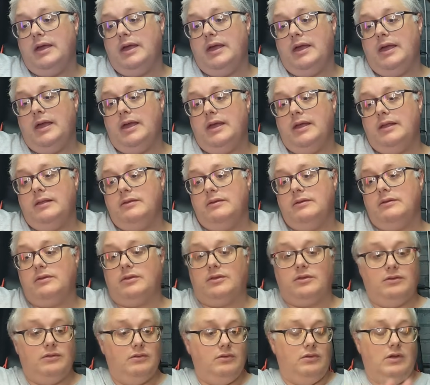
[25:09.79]
in,
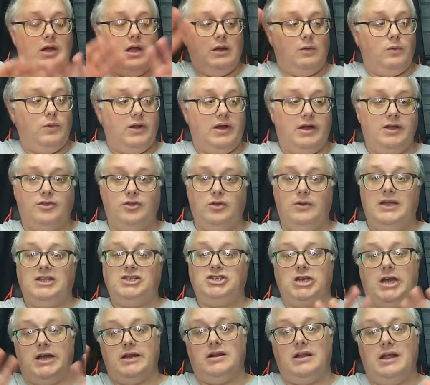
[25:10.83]
like when I do a
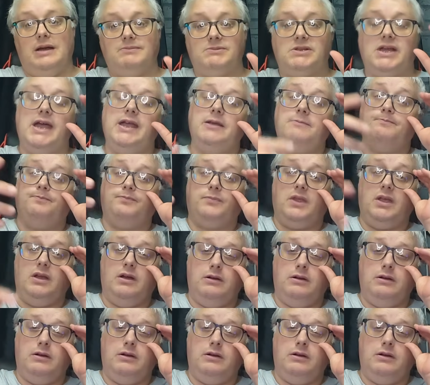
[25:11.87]
channel update,